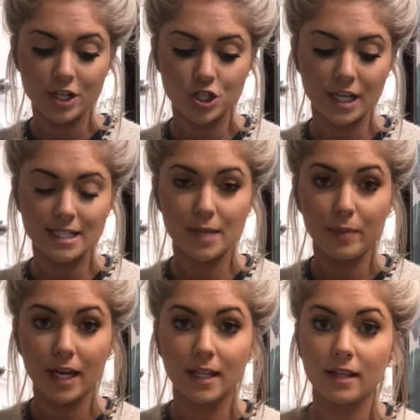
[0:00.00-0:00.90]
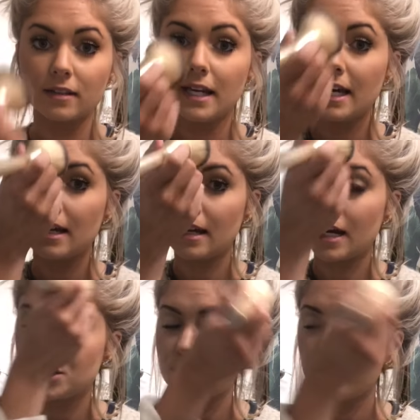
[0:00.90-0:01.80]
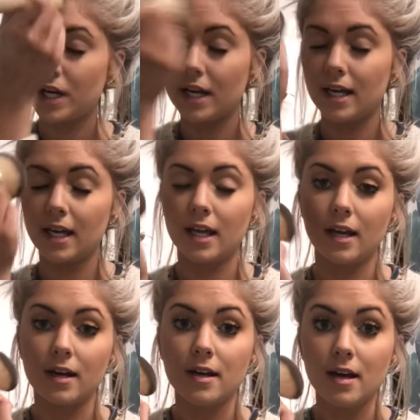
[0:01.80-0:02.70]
just like dip it in the lid, and I just put it in